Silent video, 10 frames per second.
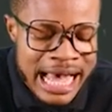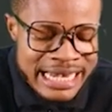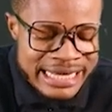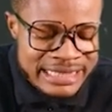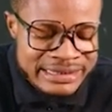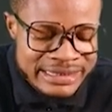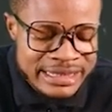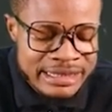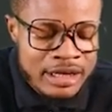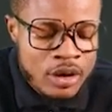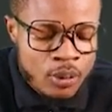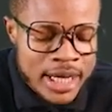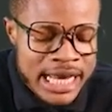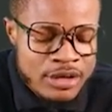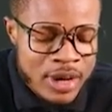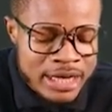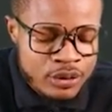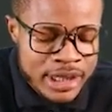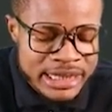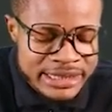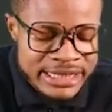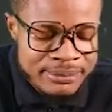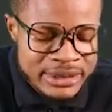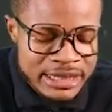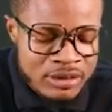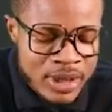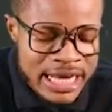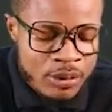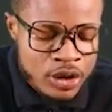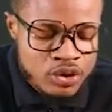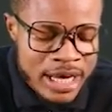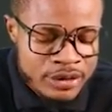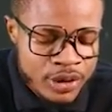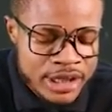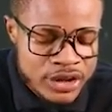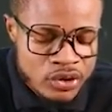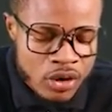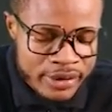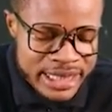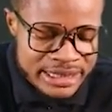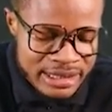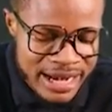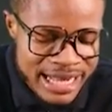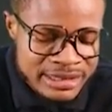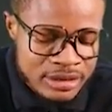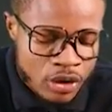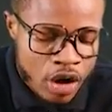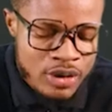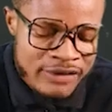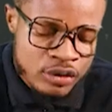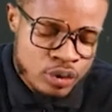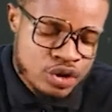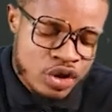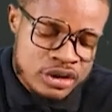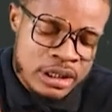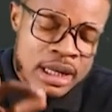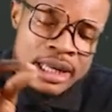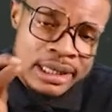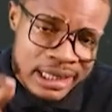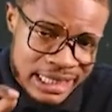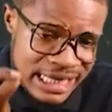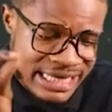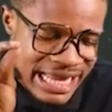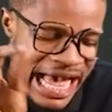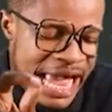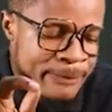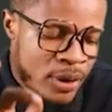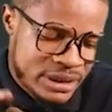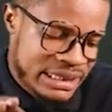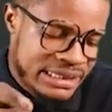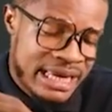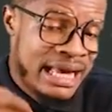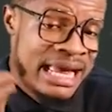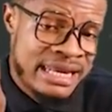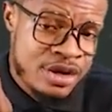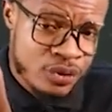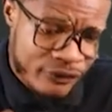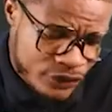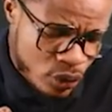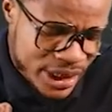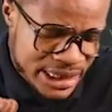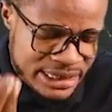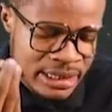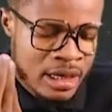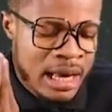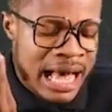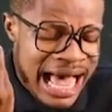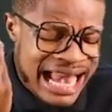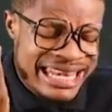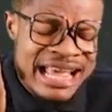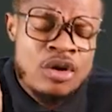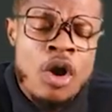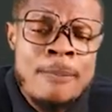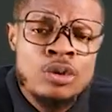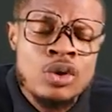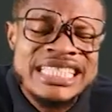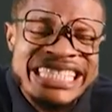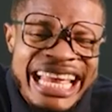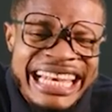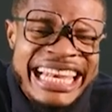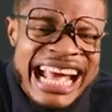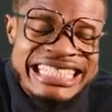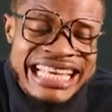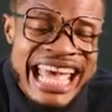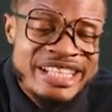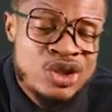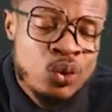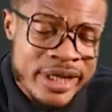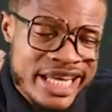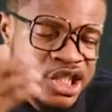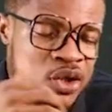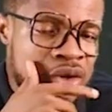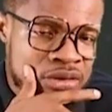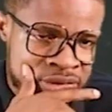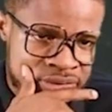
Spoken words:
and then see whether you are doing the same thing, whether what you are doing is correct, right? All you have to do is just click the I button there and then you view it. And then come to select education.